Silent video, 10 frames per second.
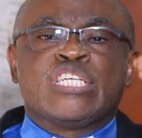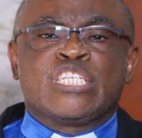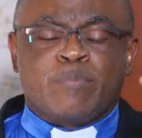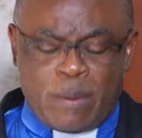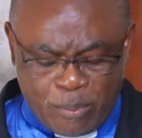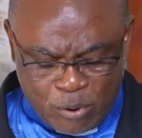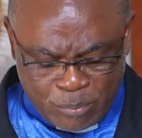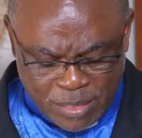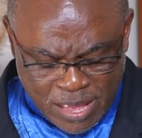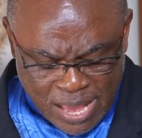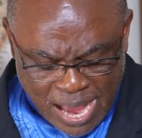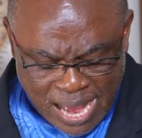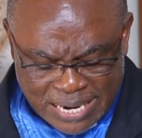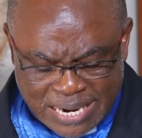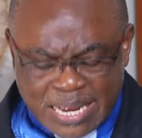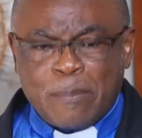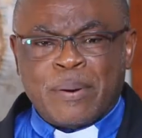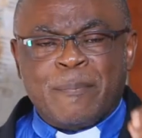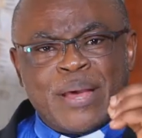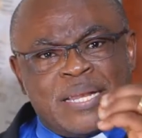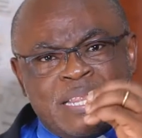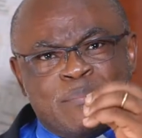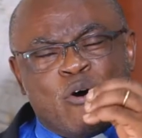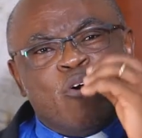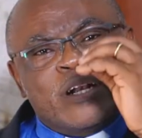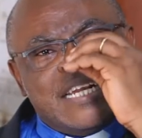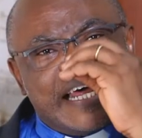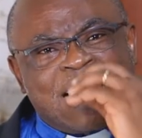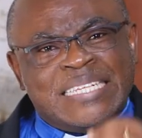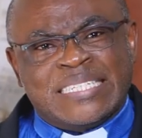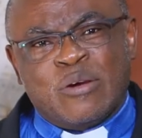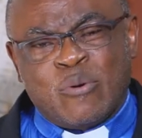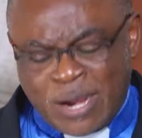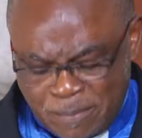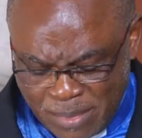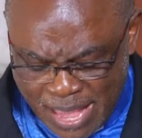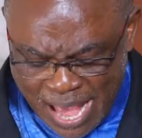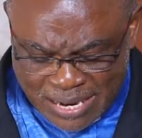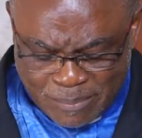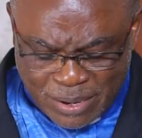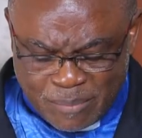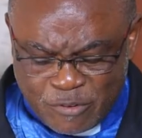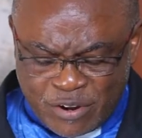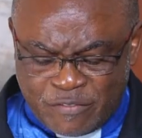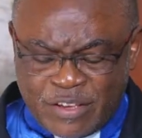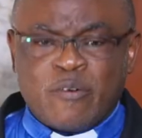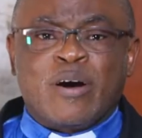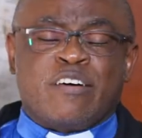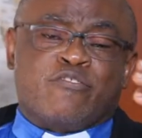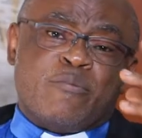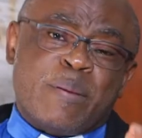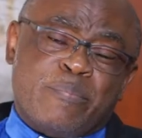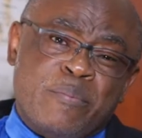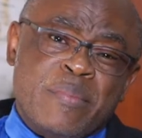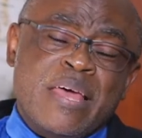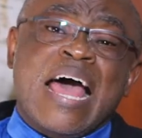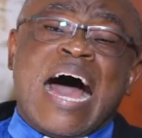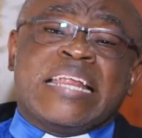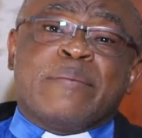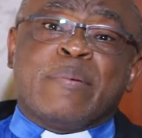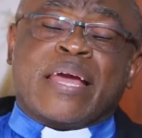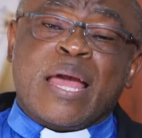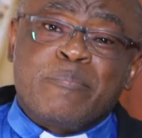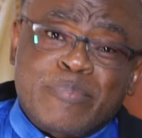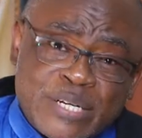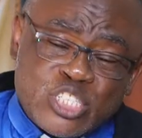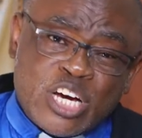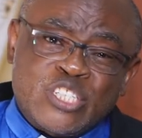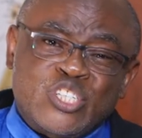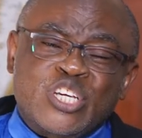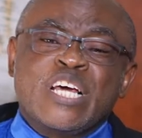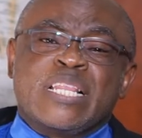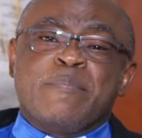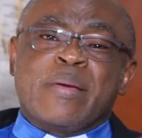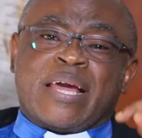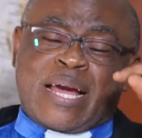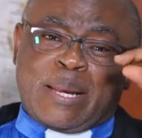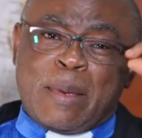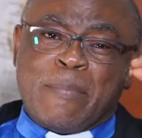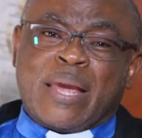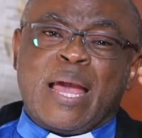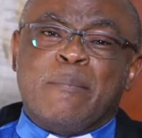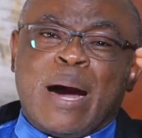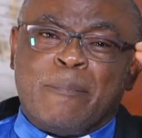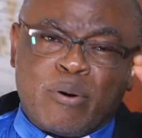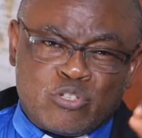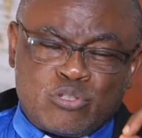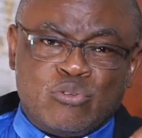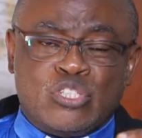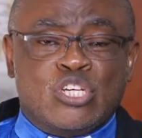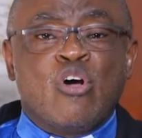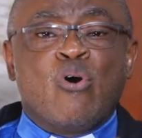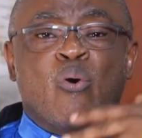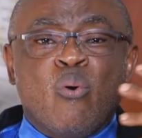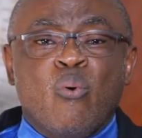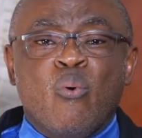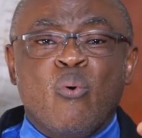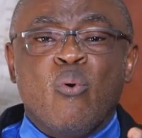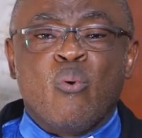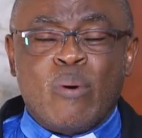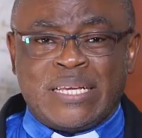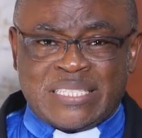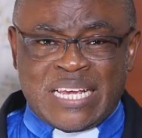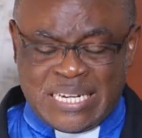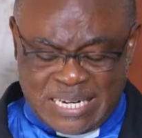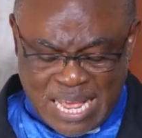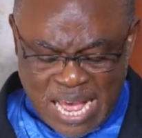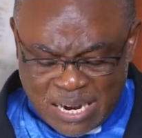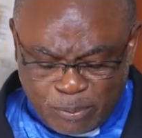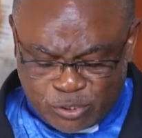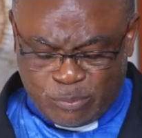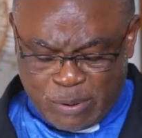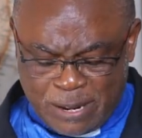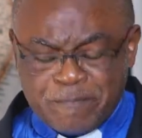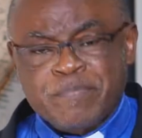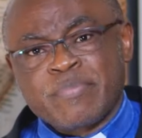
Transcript: these people and he prepared them, ordinary as they were, and they became very, very wonderful people, and they became preachers, they became apostles who were sent. And possibly,